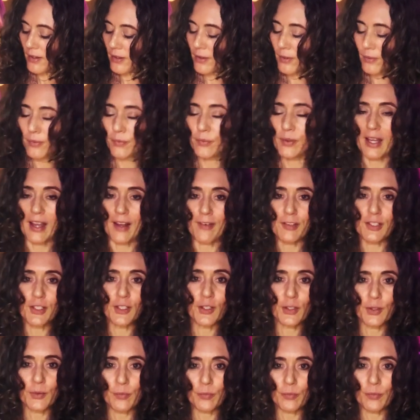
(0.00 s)
We have to
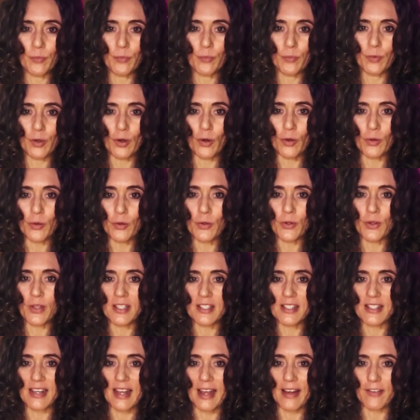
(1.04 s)
go through this
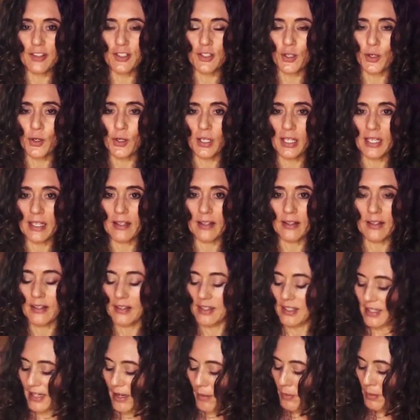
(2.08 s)
life journey.
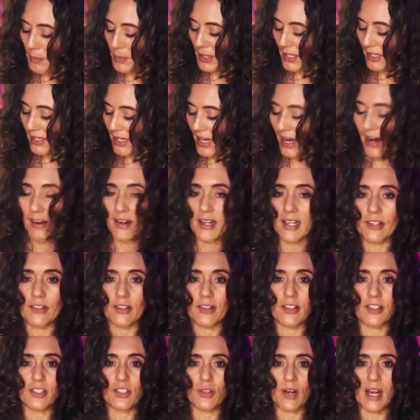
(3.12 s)
Yeah, we've been carried on the
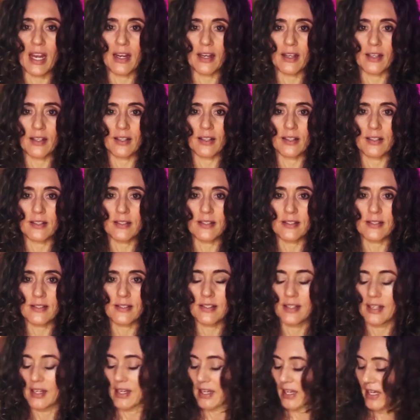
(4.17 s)
dragon, this
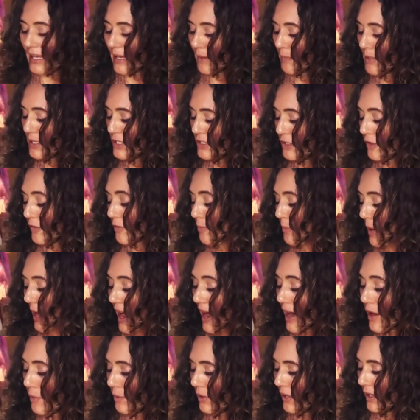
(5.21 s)
image of
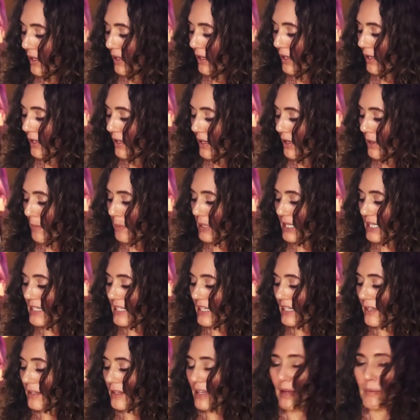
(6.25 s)
power. But in
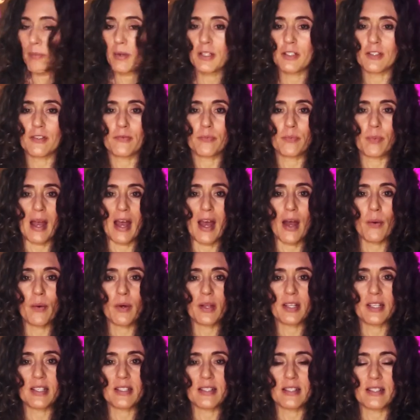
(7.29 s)
the image of power,
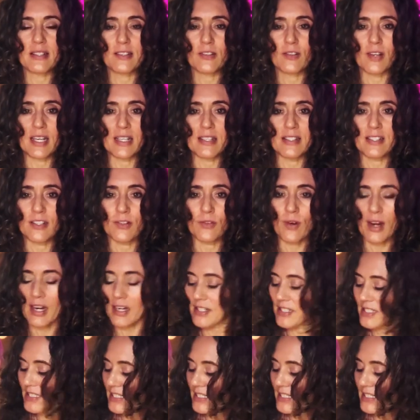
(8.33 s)
there's this great serenity.